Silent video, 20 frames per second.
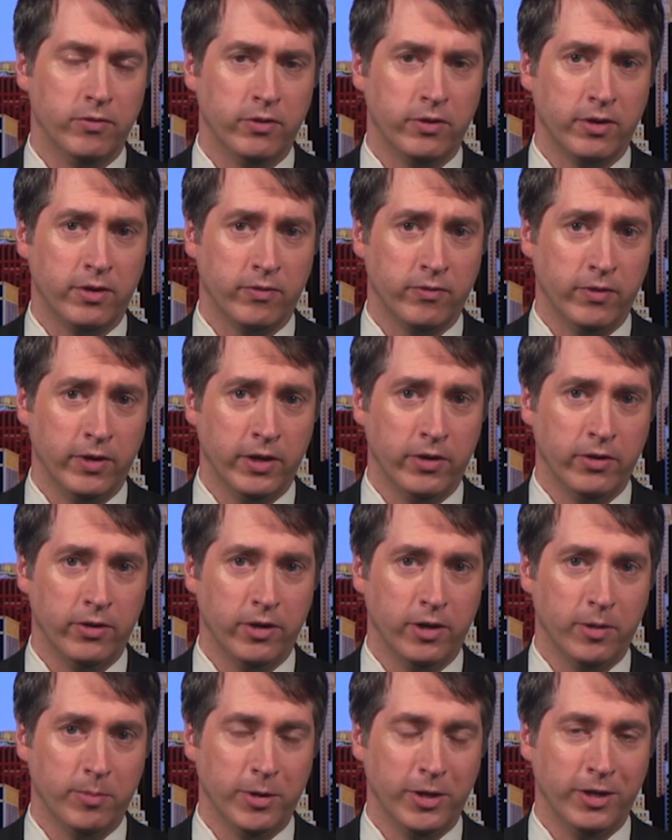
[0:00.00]
for the Confederate
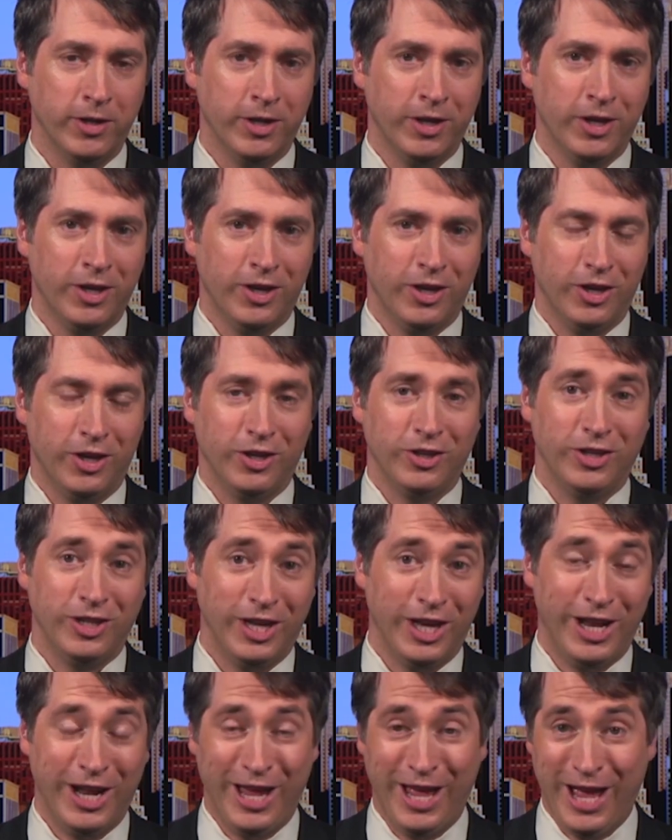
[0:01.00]
Army to
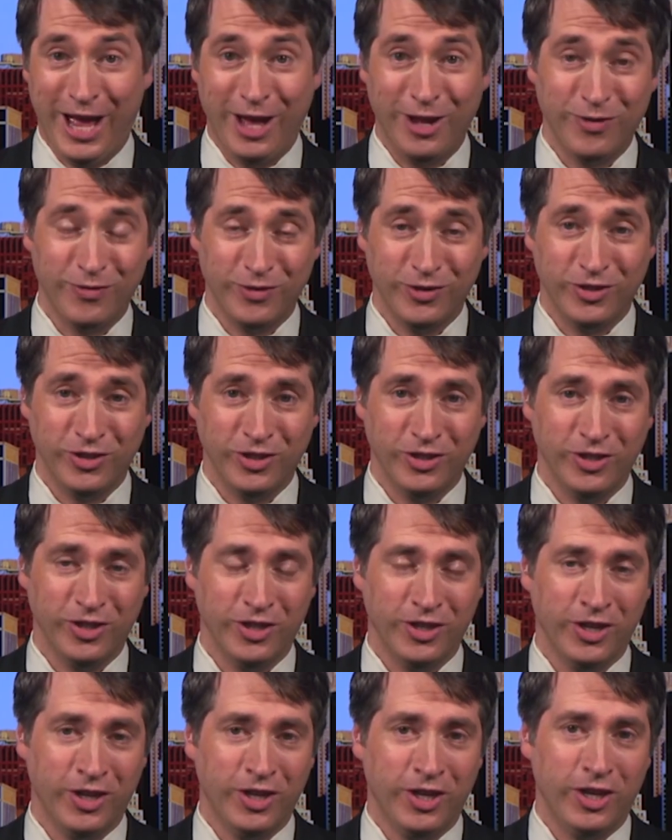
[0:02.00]
get out of
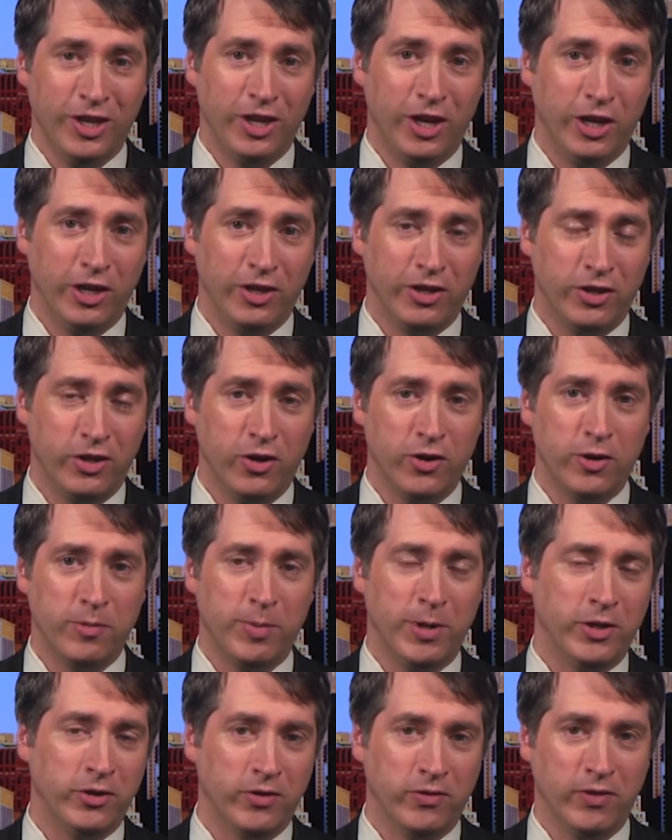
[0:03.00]
Virginia and go to
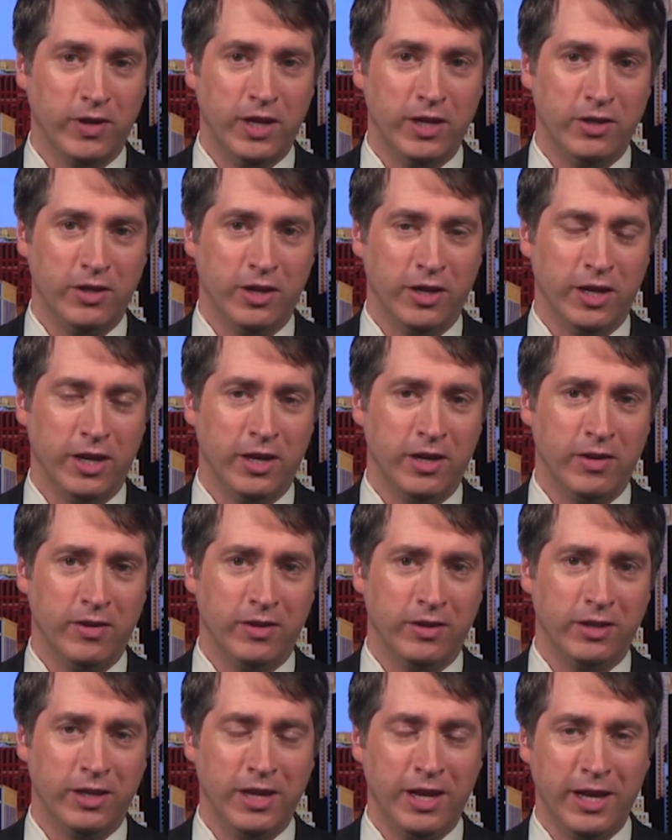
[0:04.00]
Pennsylvania. And
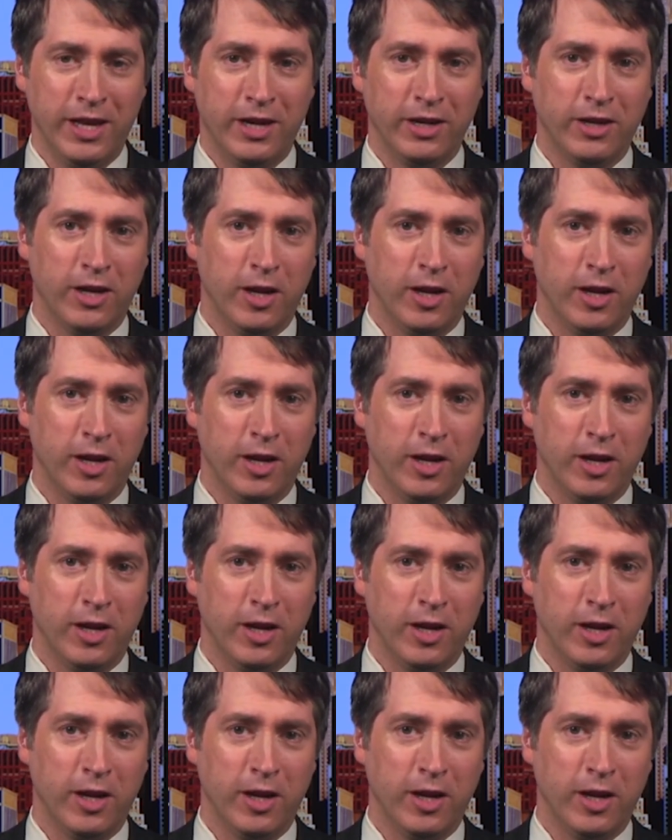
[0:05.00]
Lee had a